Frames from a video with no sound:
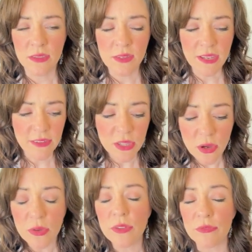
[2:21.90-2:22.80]
even
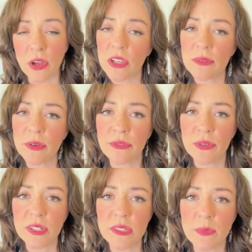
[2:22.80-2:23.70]
though the volume of
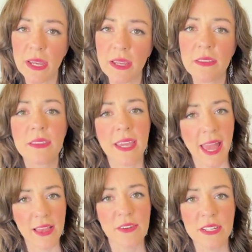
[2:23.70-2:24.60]
food is big, the
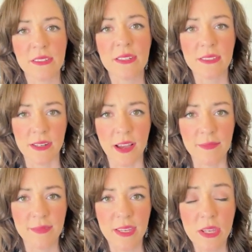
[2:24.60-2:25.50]
calories is
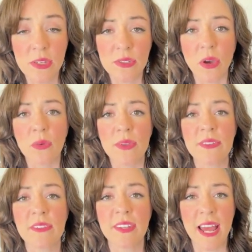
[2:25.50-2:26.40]
not. So we've
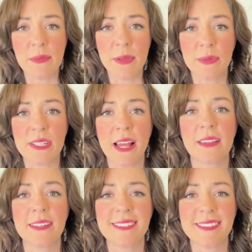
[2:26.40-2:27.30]
even had people tell
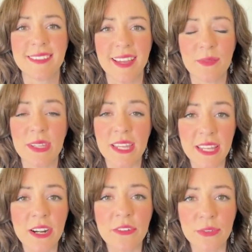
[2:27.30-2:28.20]
us that when they
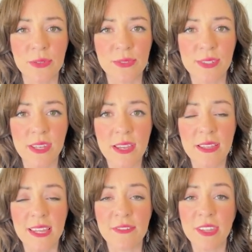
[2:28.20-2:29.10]
eat our foods,
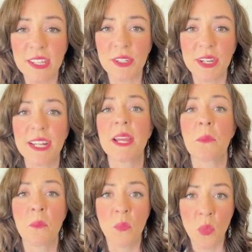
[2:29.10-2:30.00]
they feel like they're
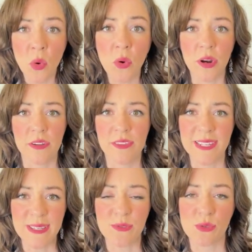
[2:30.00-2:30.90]
eating more
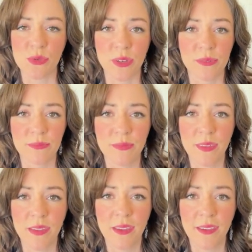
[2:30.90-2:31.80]
than usual.
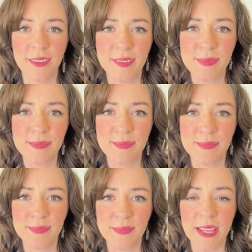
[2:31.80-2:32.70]

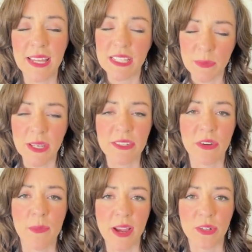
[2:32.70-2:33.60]
And that's because of
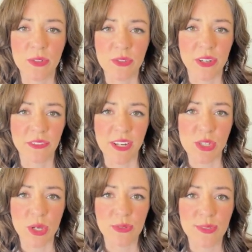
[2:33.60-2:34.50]
our macronutrient
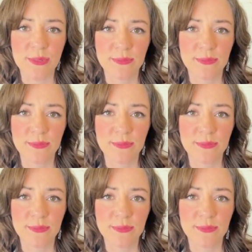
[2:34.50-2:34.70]
ratios.